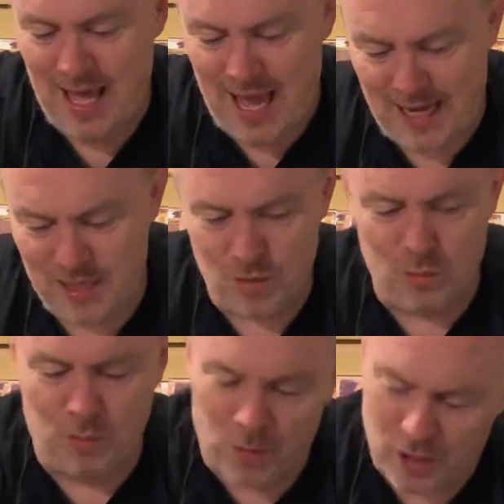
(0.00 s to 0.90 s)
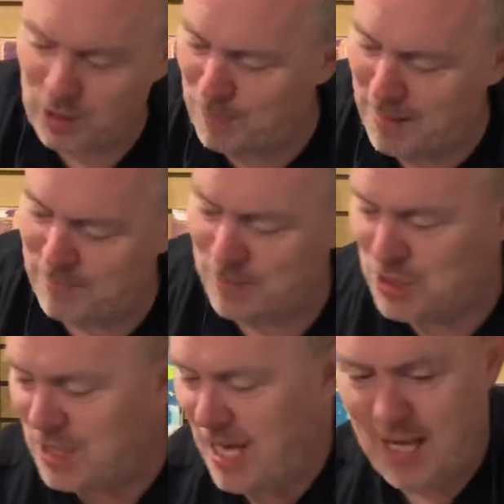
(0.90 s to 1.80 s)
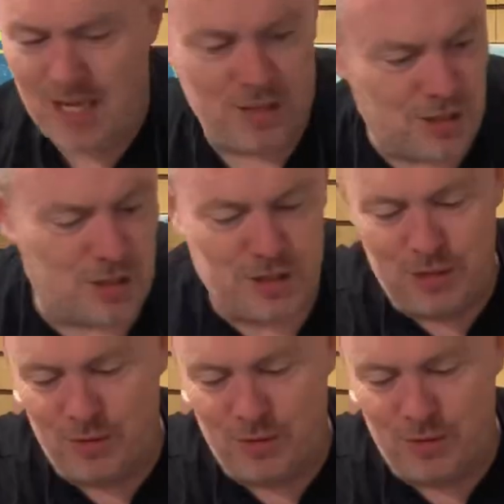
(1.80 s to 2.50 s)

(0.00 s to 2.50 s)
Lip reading: And then you work your paper mache, your glue,